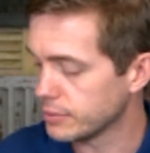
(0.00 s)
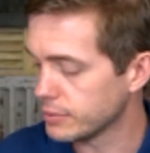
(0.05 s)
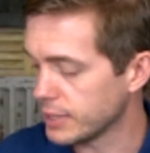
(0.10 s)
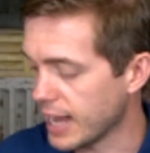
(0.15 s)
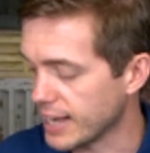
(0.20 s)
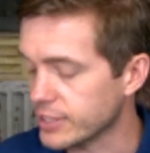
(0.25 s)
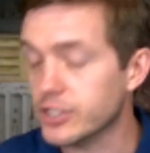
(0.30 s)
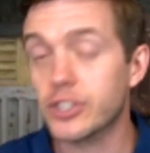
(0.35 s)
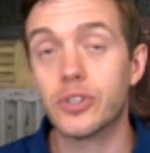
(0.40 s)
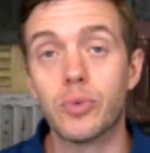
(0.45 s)

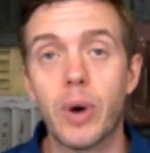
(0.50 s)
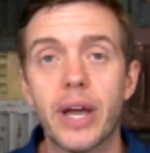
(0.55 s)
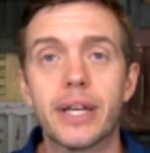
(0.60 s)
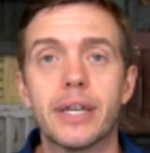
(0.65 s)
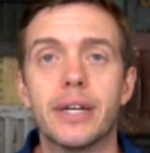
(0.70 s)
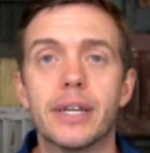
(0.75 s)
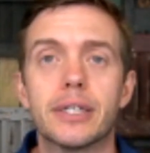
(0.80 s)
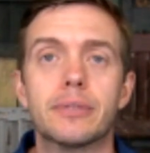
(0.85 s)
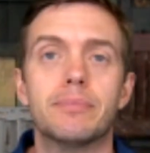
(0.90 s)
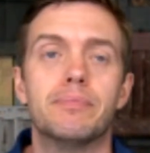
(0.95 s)
that's the
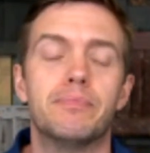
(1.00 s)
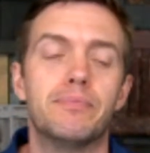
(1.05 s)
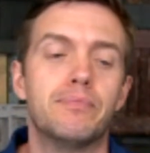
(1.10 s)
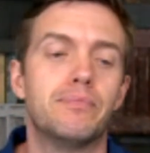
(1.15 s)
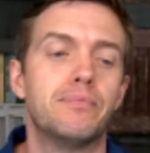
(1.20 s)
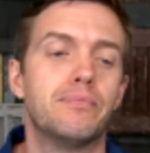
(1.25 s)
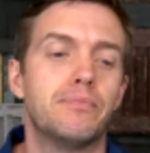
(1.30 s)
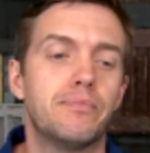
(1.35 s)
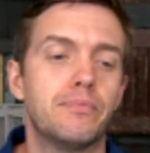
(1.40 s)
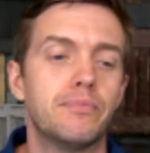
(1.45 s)
reckoning.
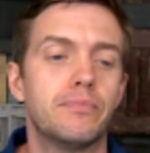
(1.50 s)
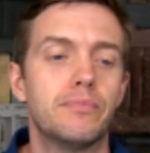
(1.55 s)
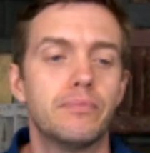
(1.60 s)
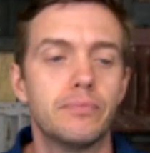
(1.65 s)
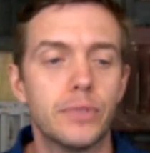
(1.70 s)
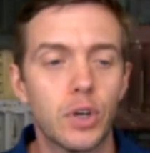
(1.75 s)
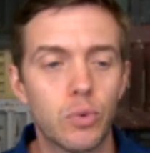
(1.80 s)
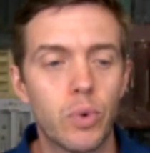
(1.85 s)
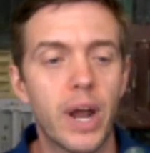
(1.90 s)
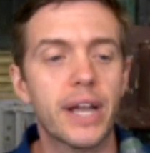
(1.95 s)

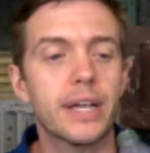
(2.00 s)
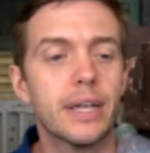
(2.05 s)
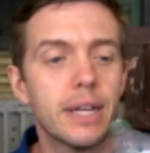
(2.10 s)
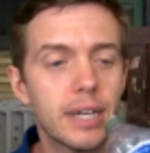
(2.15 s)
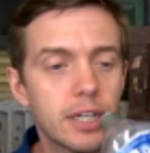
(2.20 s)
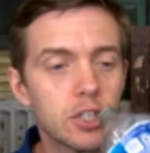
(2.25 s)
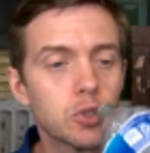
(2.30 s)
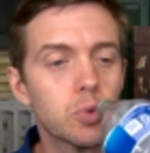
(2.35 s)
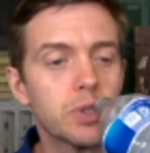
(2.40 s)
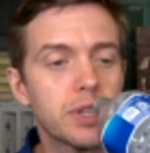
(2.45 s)
The
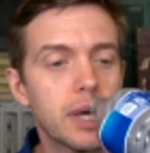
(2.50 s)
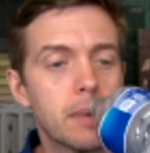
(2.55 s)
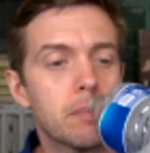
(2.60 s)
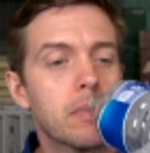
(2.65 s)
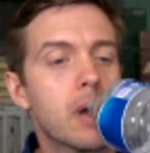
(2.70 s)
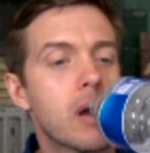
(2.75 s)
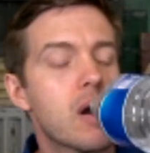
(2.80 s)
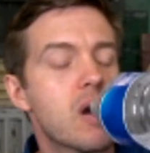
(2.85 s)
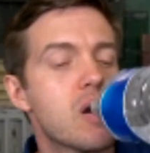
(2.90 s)
reckoning is with them.